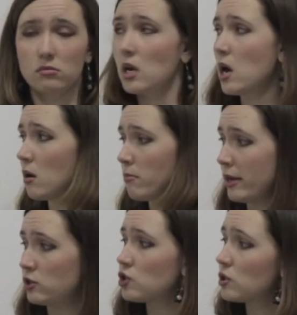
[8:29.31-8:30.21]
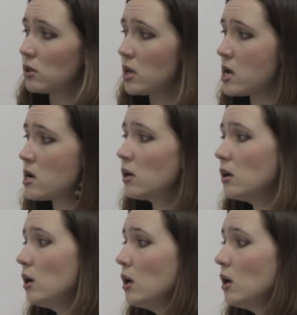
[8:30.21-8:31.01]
yeah, mentioned there.